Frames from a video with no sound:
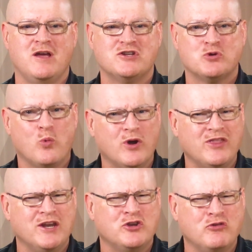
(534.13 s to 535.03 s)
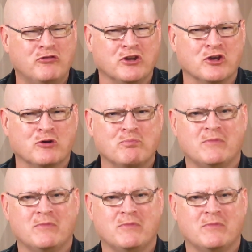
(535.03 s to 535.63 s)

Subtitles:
So what do they do for you?